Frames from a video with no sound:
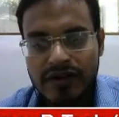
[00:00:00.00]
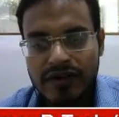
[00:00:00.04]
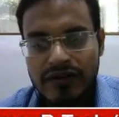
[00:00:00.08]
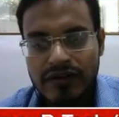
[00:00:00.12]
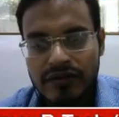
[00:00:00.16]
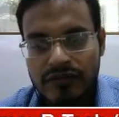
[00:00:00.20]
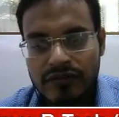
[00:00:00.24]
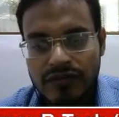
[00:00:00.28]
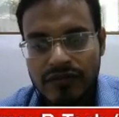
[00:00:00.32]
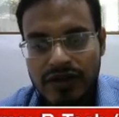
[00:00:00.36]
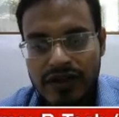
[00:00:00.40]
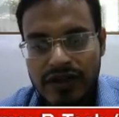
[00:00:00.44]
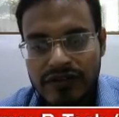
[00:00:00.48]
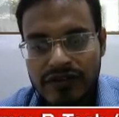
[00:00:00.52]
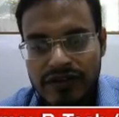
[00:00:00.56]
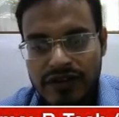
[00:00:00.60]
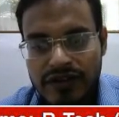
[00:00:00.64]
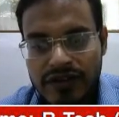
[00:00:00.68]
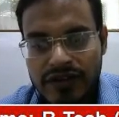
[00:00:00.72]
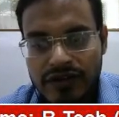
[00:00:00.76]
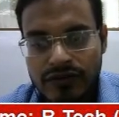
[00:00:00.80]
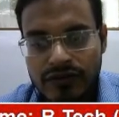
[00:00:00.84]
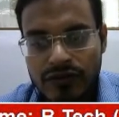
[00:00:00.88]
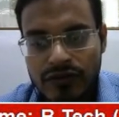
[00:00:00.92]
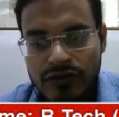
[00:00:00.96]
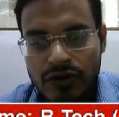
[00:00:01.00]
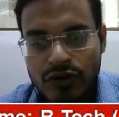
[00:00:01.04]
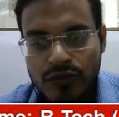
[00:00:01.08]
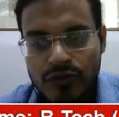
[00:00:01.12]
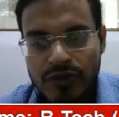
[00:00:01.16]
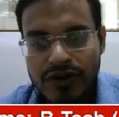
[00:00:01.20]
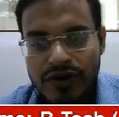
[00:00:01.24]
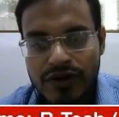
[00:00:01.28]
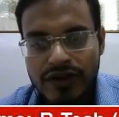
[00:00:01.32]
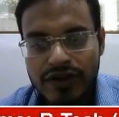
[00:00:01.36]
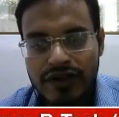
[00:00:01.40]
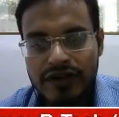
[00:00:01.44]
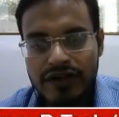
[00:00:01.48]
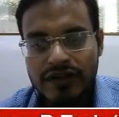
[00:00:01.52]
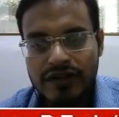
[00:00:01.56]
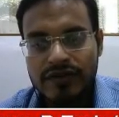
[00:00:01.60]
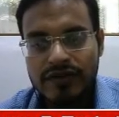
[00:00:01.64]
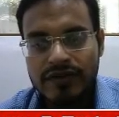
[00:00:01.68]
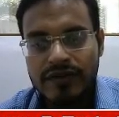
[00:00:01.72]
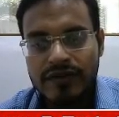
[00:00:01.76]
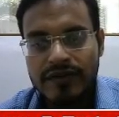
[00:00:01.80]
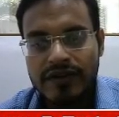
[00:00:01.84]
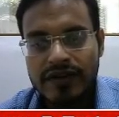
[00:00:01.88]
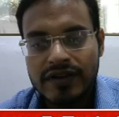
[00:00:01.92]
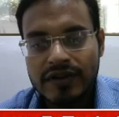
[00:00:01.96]
we can change the tool automatically.
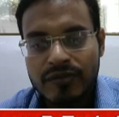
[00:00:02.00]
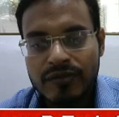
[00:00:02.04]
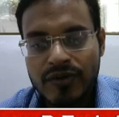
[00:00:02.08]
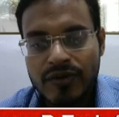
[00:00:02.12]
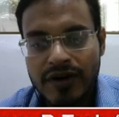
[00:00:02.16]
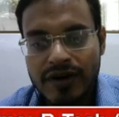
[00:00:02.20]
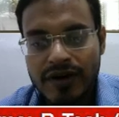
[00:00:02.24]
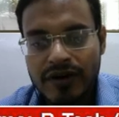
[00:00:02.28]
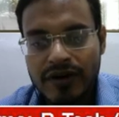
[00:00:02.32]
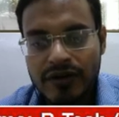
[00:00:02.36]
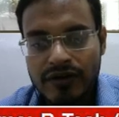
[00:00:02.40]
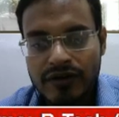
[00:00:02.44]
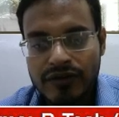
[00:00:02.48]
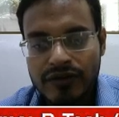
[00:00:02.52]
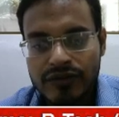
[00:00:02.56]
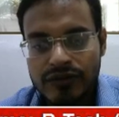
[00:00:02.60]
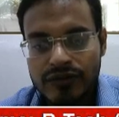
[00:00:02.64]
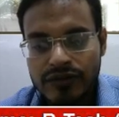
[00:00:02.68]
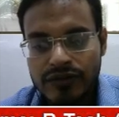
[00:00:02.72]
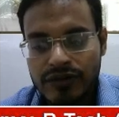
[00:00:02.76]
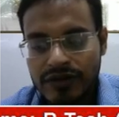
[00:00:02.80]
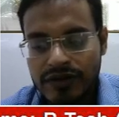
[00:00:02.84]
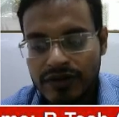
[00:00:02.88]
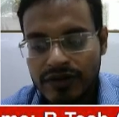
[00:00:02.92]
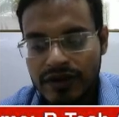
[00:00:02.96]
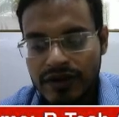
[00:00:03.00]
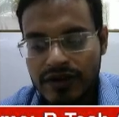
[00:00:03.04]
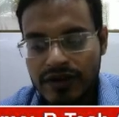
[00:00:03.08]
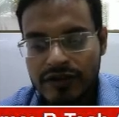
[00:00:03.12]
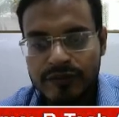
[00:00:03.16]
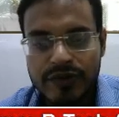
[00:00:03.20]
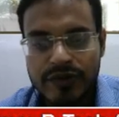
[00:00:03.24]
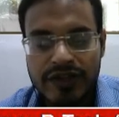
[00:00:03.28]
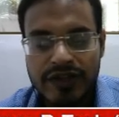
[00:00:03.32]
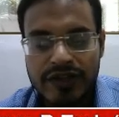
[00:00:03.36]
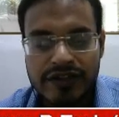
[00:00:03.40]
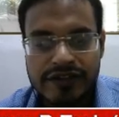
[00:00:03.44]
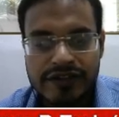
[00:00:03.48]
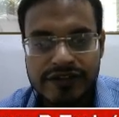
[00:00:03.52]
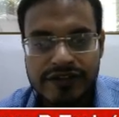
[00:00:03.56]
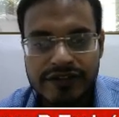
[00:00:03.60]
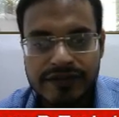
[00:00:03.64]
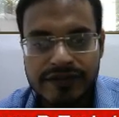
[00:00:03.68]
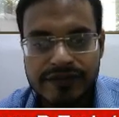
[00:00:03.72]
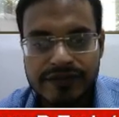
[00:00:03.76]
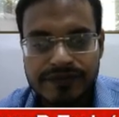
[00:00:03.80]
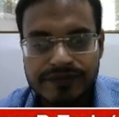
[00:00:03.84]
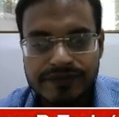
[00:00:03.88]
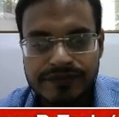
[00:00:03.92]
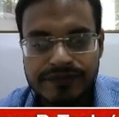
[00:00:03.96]
Feedback is provided also at its place.
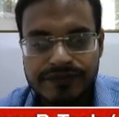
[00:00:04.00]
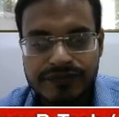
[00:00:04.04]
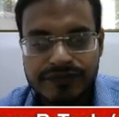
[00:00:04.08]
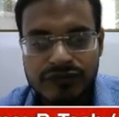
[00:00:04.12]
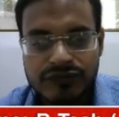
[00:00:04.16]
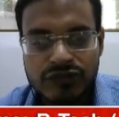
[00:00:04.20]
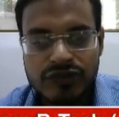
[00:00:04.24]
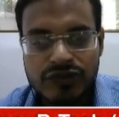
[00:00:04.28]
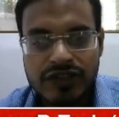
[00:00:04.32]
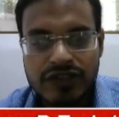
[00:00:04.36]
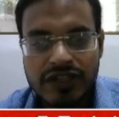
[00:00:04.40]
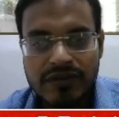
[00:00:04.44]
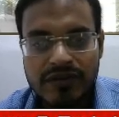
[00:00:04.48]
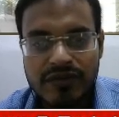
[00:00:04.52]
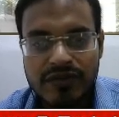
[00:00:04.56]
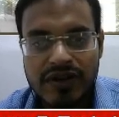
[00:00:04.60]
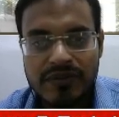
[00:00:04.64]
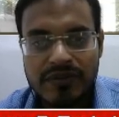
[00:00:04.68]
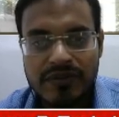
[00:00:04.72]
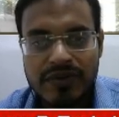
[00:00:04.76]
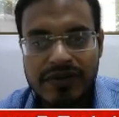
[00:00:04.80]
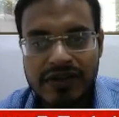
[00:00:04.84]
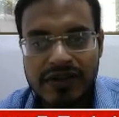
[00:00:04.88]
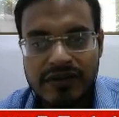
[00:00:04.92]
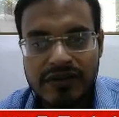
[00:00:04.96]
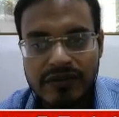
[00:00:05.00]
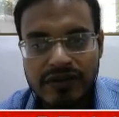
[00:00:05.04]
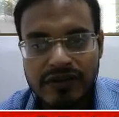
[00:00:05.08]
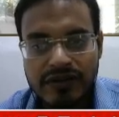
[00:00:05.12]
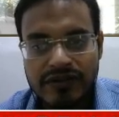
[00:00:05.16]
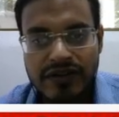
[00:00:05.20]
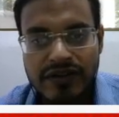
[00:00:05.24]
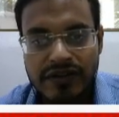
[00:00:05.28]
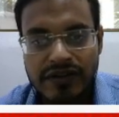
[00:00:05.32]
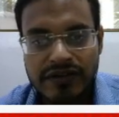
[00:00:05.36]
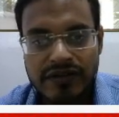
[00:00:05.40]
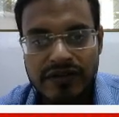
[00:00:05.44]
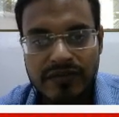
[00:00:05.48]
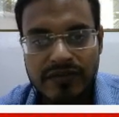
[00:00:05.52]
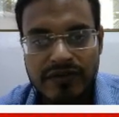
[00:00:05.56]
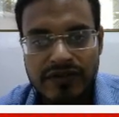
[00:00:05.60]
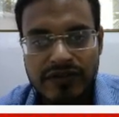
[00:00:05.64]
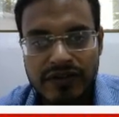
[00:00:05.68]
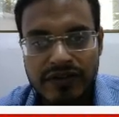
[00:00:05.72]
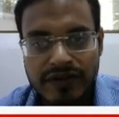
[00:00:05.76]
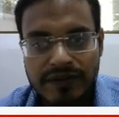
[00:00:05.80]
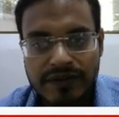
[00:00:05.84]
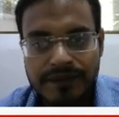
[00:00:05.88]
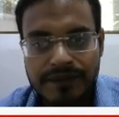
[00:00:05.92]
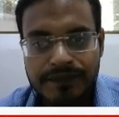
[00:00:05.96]
So they are the main features of the CNC
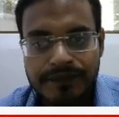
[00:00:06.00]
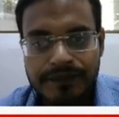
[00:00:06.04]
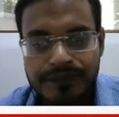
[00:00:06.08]
machine.